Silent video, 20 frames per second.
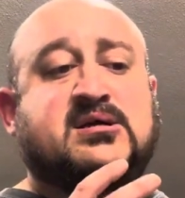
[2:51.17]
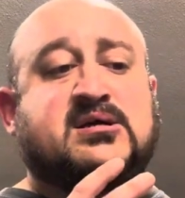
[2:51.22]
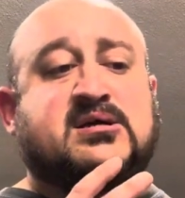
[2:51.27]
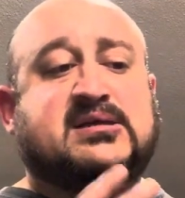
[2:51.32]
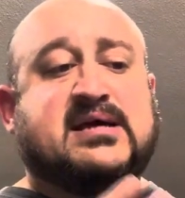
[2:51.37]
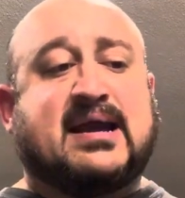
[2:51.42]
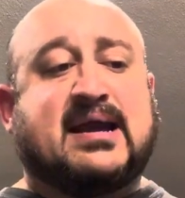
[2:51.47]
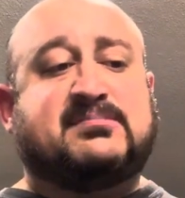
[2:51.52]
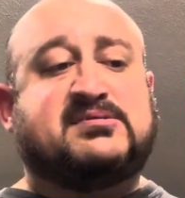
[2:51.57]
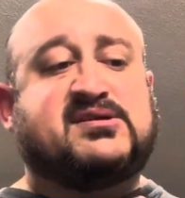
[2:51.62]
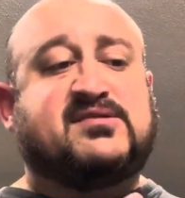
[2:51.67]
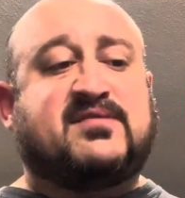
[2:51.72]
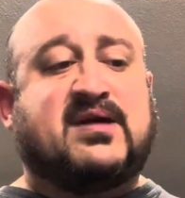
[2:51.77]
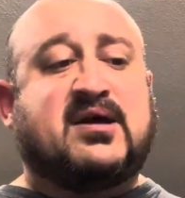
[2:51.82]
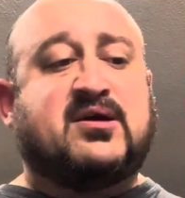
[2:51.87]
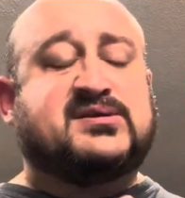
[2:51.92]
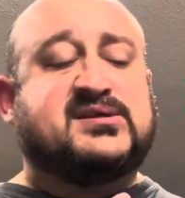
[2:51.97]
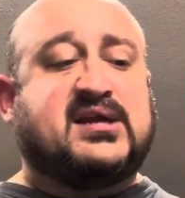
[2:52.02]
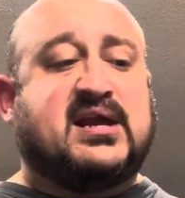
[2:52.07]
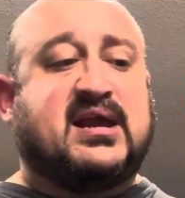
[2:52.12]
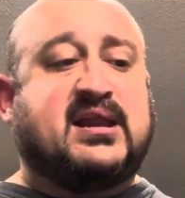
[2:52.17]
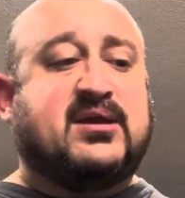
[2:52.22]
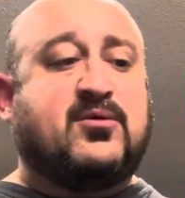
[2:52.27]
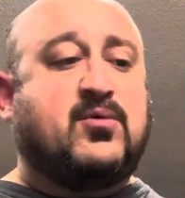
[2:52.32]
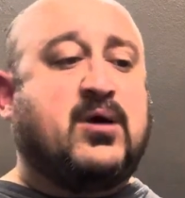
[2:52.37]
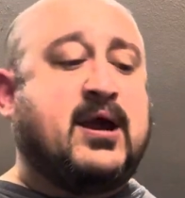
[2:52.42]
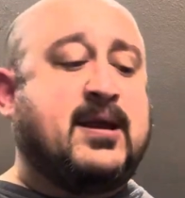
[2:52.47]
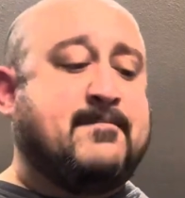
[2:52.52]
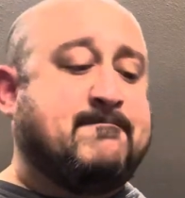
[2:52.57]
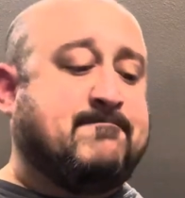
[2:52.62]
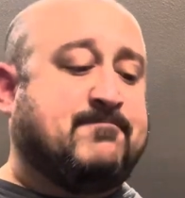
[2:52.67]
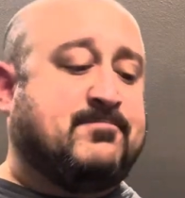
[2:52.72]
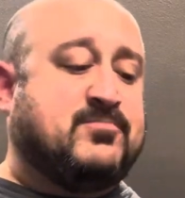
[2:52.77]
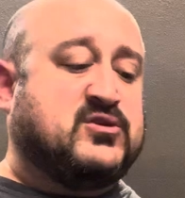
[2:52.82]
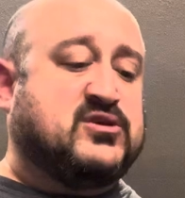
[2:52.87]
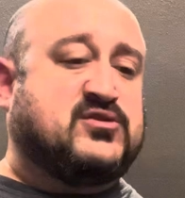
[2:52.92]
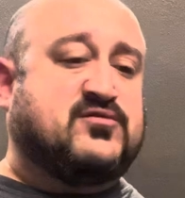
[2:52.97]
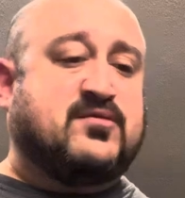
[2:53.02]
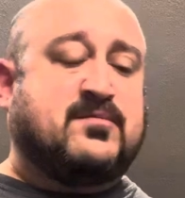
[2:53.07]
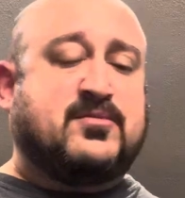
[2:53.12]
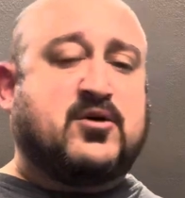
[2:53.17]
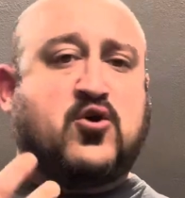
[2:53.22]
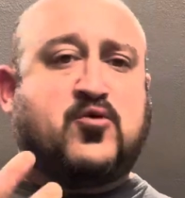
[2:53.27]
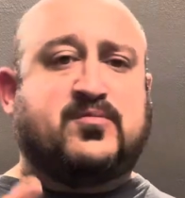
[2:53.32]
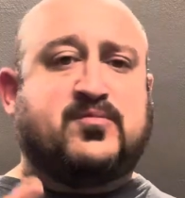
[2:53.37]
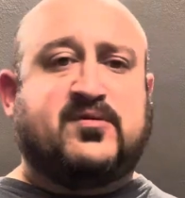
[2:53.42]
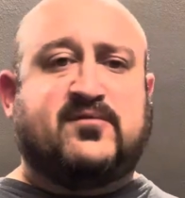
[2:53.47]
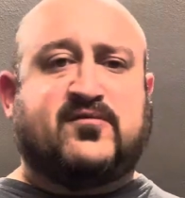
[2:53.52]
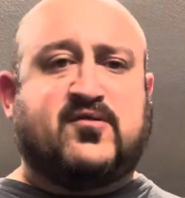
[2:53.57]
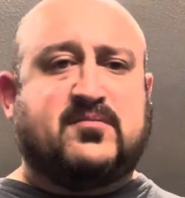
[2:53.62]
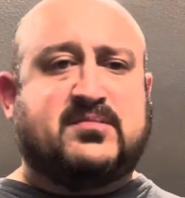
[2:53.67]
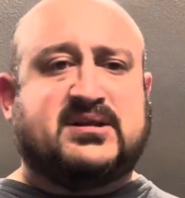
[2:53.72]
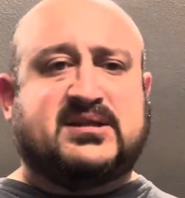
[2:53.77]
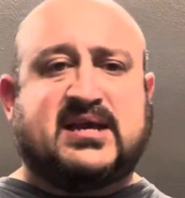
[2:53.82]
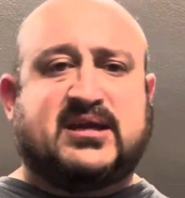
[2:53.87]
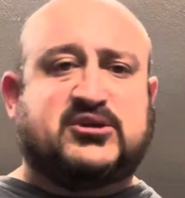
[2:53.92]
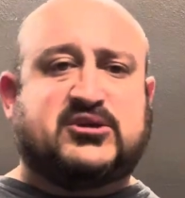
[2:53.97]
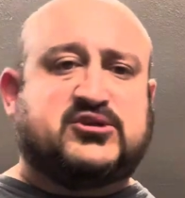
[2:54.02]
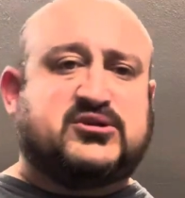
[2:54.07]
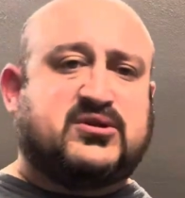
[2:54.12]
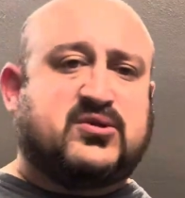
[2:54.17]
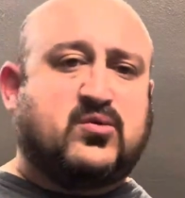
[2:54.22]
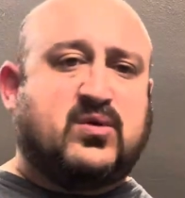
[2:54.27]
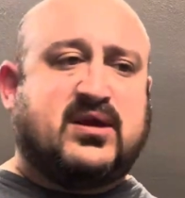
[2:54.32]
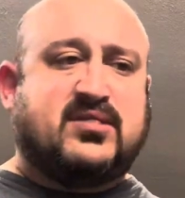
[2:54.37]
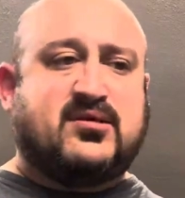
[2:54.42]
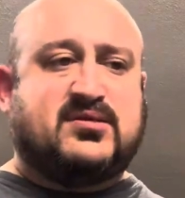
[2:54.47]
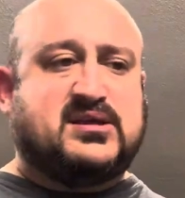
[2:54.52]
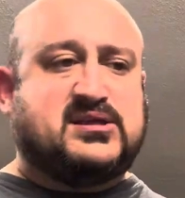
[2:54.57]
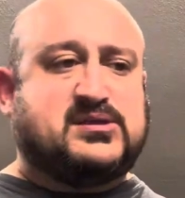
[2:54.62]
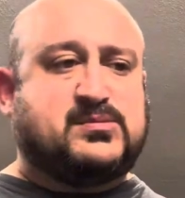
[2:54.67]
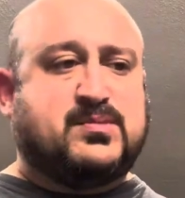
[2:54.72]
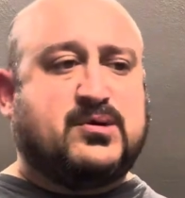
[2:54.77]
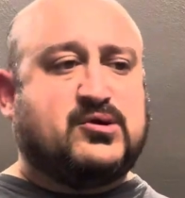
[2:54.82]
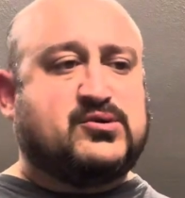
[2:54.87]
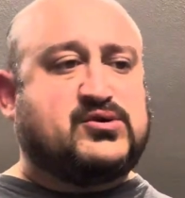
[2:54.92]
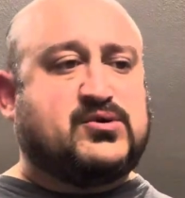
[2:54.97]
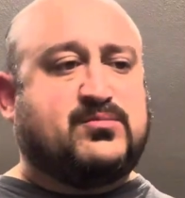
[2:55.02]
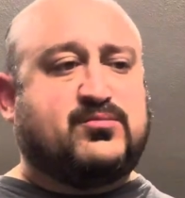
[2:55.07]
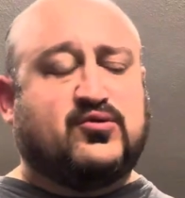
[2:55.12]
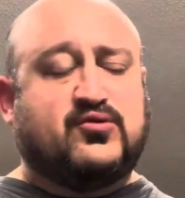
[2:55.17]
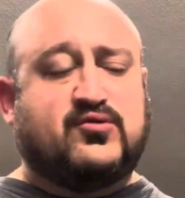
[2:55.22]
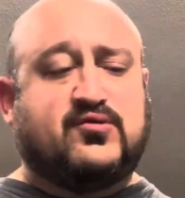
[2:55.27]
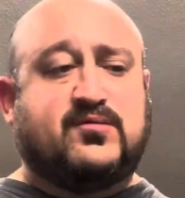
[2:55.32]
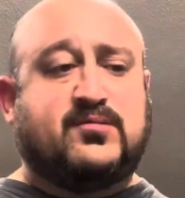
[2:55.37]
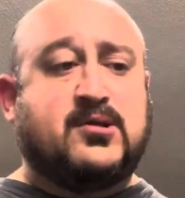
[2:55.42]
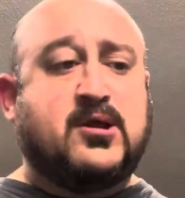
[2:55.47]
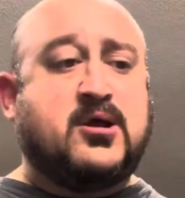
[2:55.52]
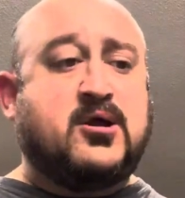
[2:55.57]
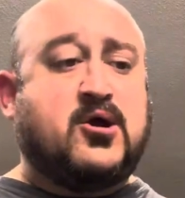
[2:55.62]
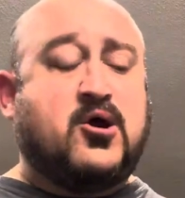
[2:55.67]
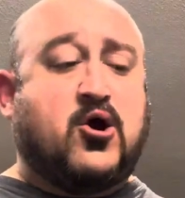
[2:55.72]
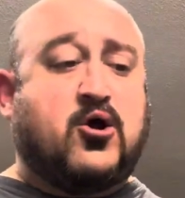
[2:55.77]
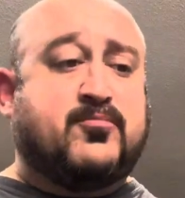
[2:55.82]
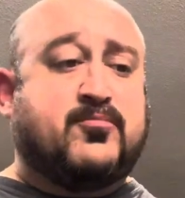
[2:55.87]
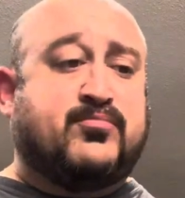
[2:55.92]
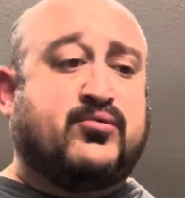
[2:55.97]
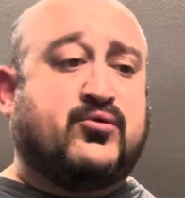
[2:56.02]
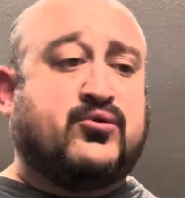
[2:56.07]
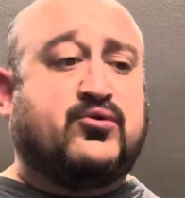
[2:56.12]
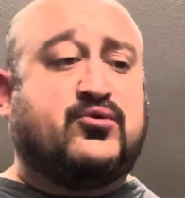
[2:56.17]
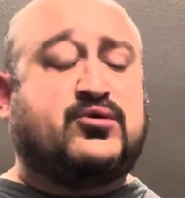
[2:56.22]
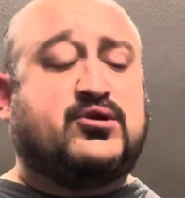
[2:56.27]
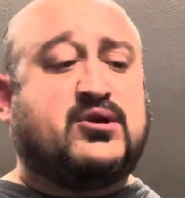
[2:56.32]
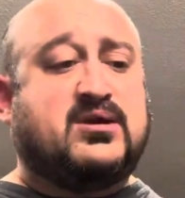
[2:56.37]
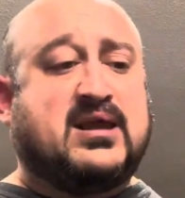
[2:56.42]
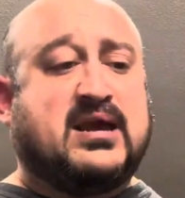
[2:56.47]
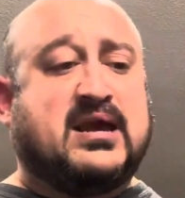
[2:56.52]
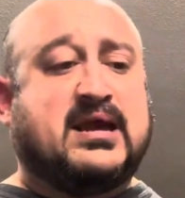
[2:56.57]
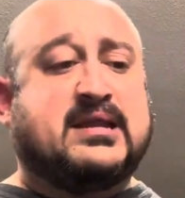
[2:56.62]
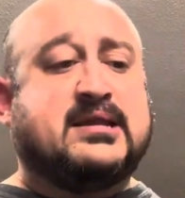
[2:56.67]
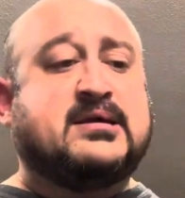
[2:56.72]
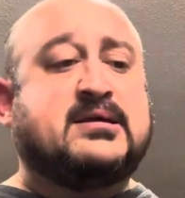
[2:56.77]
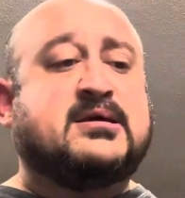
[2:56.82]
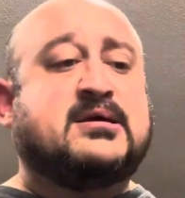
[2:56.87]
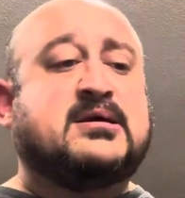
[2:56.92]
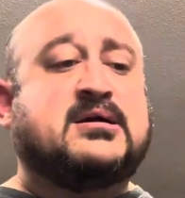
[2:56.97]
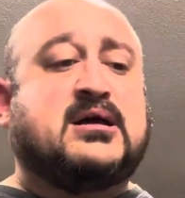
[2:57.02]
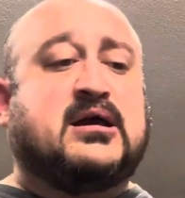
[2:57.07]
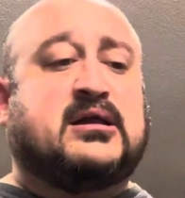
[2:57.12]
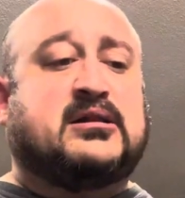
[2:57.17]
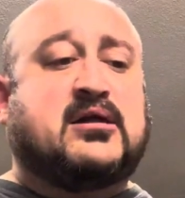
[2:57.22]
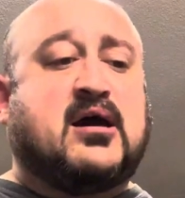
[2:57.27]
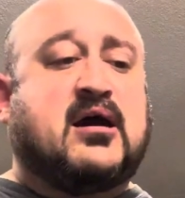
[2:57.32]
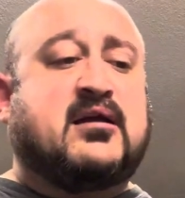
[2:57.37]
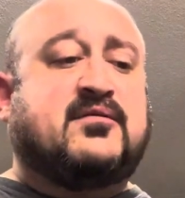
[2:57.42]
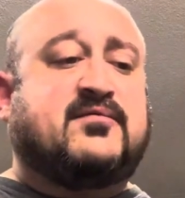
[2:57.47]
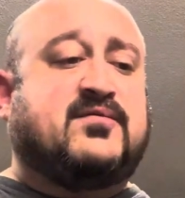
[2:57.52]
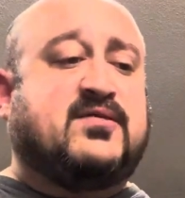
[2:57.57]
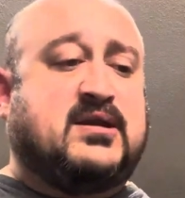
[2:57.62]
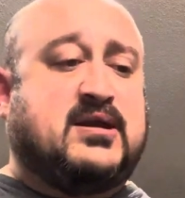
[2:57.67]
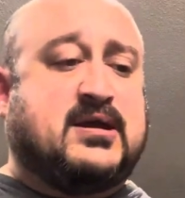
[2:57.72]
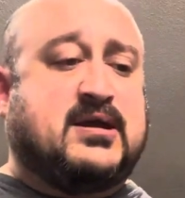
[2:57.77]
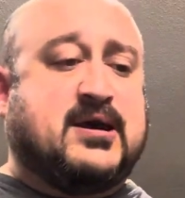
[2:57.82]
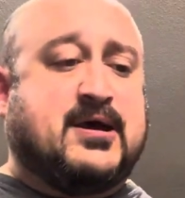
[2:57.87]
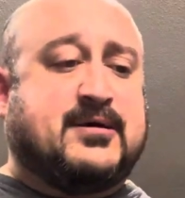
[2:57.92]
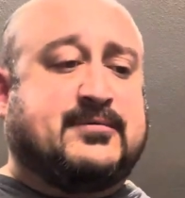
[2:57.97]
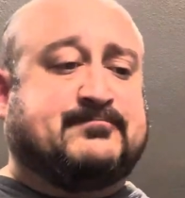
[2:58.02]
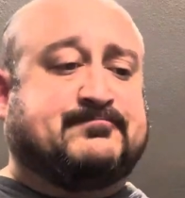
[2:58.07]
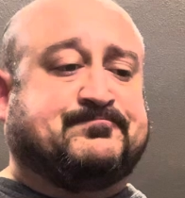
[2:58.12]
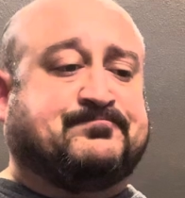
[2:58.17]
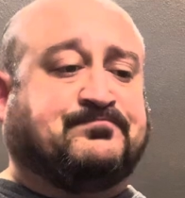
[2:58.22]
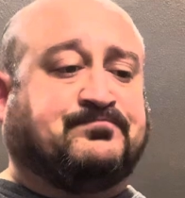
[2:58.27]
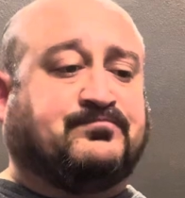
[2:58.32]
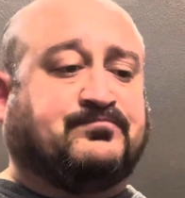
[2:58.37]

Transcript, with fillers: types of ales anyway, just from the open fermentation and the way that these beers are brewed are brewed, you get a lot of the um,